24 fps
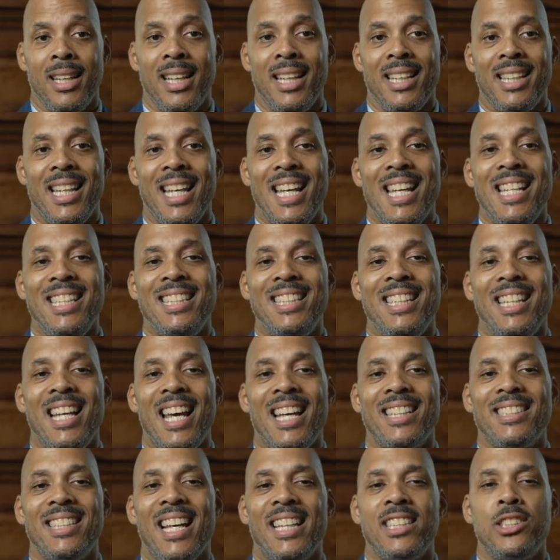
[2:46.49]
The
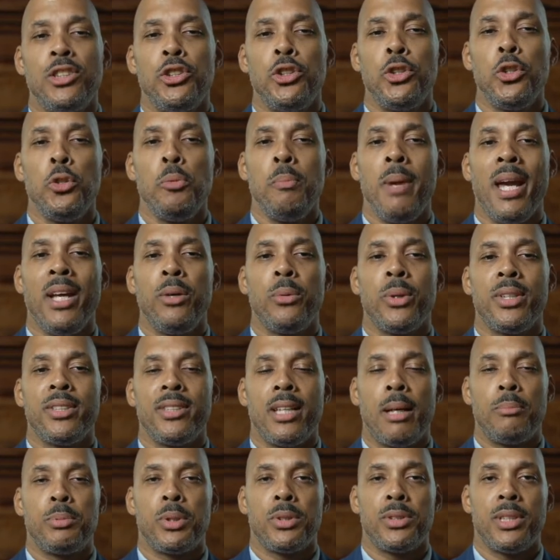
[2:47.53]
ECS has two main
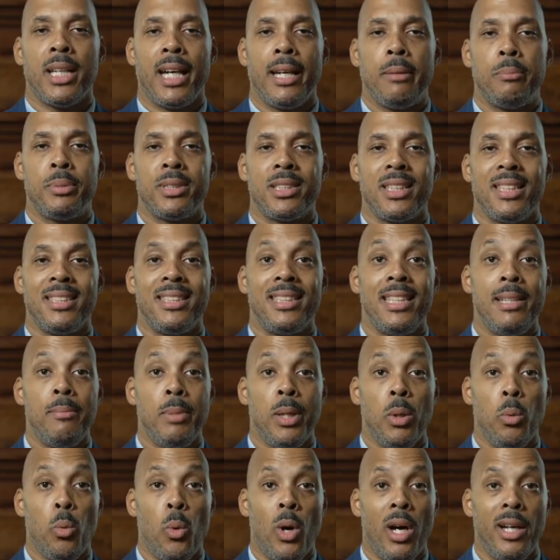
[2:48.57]
receptor types,
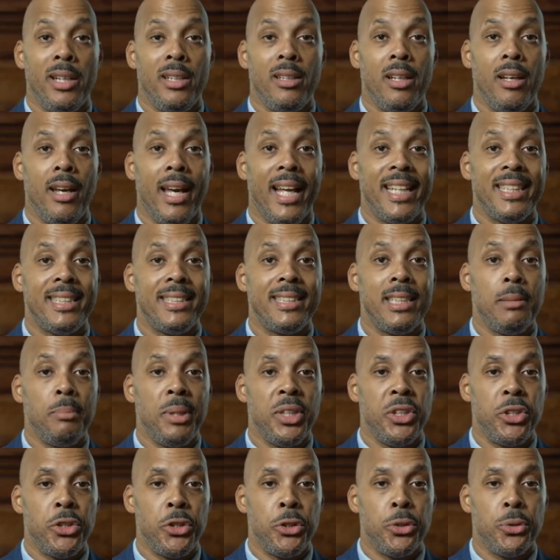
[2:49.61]
CB1 and
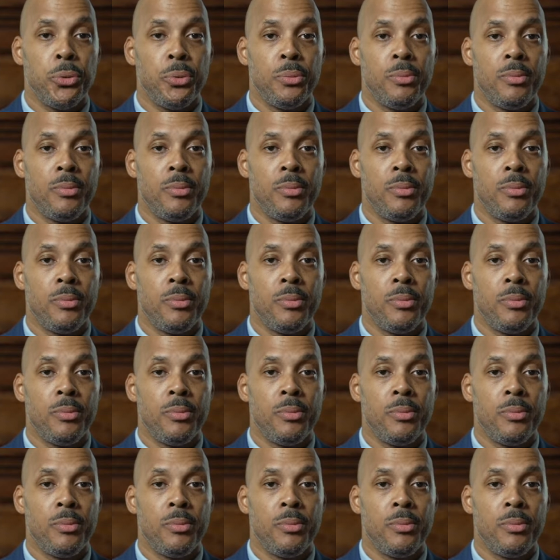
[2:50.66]
CB2.